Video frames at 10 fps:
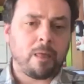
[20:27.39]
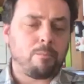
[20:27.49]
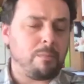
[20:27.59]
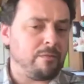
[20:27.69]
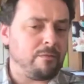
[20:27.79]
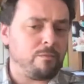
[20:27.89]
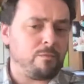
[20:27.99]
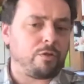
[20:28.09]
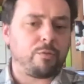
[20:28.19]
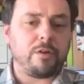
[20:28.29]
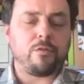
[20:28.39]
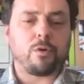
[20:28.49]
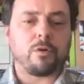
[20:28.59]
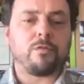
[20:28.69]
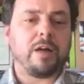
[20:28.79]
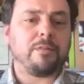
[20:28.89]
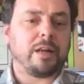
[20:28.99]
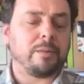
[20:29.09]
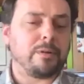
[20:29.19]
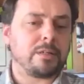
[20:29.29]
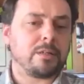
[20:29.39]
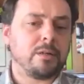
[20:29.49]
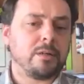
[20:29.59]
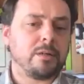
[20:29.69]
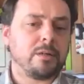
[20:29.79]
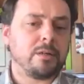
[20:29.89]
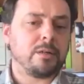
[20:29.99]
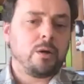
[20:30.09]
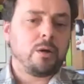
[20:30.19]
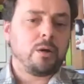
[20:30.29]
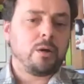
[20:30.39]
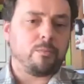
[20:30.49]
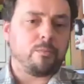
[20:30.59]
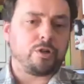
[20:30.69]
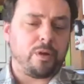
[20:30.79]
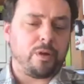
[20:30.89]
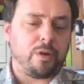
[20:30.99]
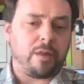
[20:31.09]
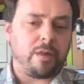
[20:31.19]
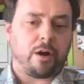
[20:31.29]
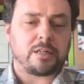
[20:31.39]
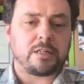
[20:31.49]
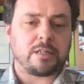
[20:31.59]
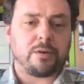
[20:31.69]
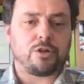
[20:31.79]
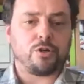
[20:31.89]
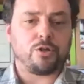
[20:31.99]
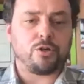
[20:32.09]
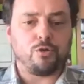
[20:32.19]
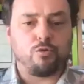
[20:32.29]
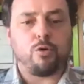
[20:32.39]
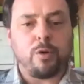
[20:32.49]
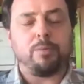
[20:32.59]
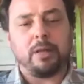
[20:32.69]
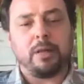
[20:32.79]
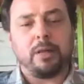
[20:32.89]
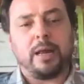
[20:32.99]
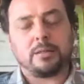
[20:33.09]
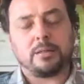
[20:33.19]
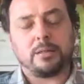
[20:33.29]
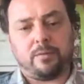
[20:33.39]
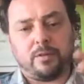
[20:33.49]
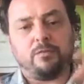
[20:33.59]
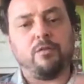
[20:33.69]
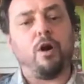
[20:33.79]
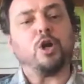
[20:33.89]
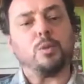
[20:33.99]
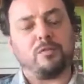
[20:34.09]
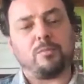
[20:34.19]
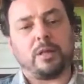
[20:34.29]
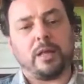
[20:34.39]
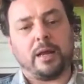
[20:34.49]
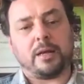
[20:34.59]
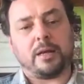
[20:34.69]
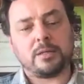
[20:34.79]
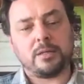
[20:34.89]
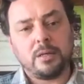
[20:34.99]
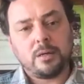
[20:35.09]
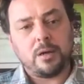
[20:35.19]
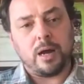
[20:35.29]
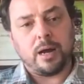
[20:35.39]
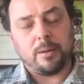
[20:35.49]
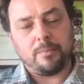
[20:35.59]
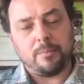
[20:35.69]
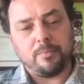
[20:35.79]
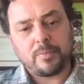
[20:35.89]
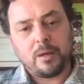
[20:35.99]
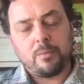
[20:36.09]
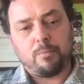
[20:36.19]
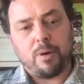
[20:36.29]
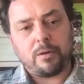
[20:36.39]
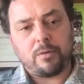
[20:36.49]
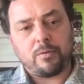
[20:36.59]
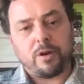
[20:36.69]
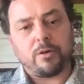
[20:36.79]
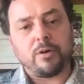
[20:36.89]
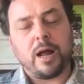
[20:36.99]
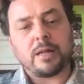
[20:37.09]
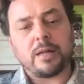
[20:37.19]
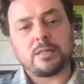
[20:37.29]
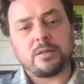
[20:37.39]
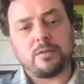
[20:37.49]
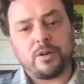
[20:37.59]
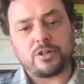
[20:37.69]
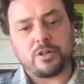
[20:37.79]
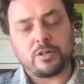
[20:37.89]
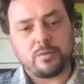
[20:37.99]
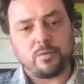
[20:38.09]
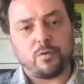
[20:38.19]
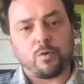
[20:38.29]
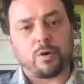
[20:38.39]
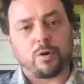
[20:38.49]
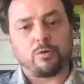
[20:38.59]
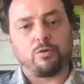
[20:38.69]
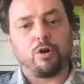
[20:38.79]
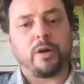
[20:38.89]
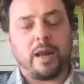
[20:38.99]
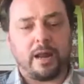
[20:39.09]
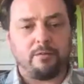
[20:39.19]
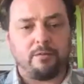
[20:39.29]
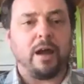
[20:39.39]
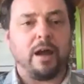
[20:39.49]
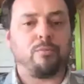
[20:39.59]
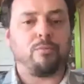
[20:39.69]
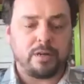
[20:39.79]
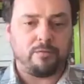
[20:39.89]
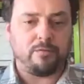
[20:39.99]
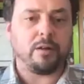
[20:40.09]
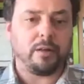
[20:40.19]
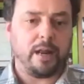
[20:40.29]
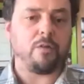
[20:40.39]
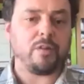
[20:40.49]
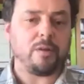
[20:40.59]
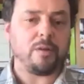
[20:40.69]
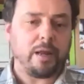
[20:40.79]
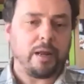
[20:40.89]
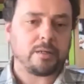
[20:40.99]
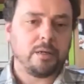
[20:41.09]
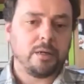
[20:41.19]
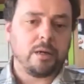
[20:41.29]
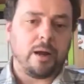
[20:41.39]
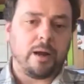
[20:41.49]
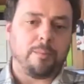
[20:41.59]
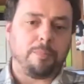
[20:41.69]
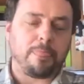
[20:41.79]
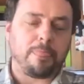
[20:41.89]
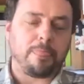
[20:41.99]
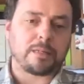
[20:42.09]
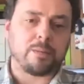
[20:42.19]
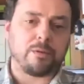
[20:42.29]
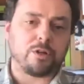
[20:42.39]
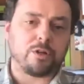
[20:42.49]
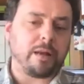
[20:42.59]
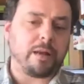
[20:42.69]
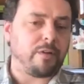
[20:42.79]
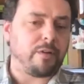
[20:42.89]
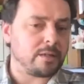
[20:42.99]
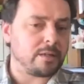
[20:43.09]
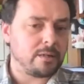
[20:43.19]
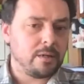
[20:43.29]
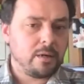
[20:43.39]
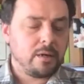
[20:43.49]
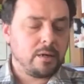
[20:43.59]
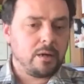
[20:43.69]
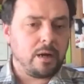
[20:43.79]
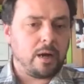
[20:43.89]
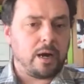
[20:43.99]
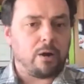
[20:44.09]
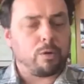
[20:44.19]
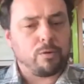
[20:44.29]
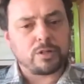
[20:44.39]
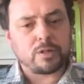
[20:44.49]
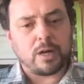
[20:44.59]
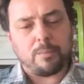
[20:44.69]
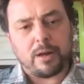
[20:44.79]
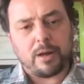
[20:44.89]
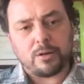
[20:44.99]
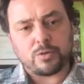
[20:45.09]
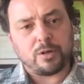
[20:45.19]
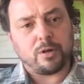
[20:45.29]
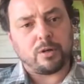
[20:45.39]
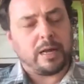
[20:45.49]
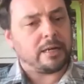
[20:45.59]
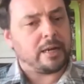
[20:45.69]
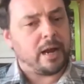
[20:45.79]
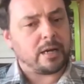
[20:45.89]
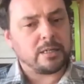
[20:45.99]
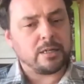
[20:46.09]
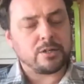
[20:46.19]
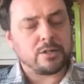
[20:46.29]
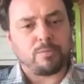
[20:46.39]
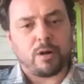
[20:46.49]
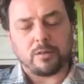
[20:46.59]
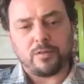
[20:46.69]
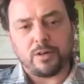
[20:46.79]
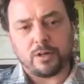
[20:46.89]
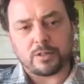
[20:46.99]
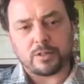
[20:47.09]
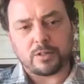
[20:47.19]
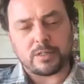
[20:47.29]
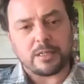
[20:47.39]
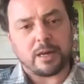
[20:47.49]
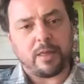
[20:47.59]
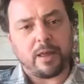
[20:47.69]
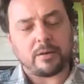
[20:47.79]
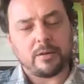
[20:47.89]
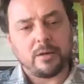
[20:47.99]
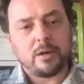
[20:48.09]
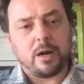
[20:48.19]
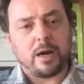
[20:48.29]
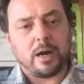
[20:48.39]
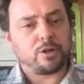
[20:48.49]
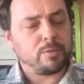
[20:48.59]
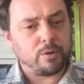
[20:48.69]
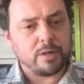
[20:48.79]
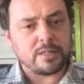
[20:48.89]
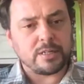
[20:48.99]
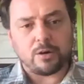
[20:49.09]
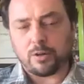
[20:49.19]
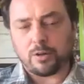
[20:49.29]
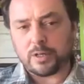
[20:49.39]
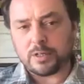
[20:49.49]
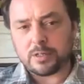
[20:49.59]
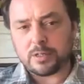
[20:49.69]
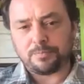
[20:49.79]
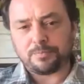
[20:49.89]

maybe you know three, four, five elements, um, which we think are necessary to grow a plant, like the volume of a plant. Um, but they're not sufficient for growing a vibrant and vital and healthy plant. Um, some of those plant defense uh, hormones, compounds we call antioxidants or polyphenols, things like that, uh, terpenoids, alkaloids,